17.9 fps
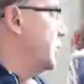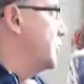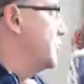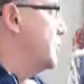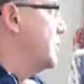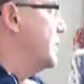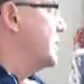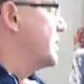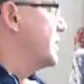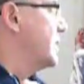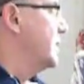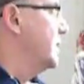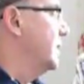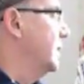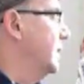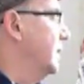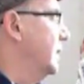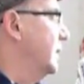40 trays,
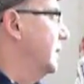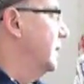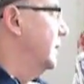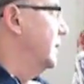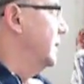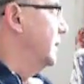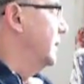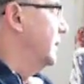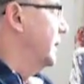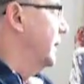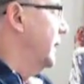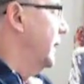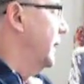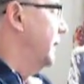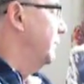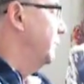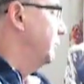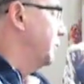
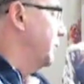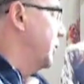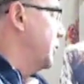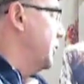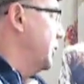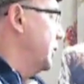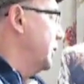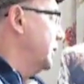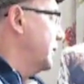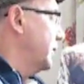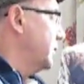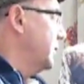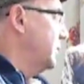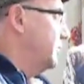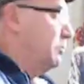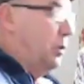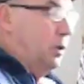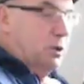30
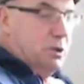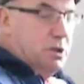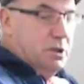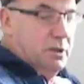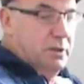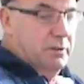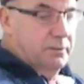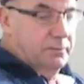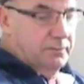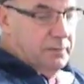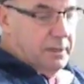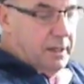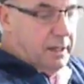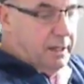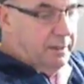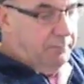different pots of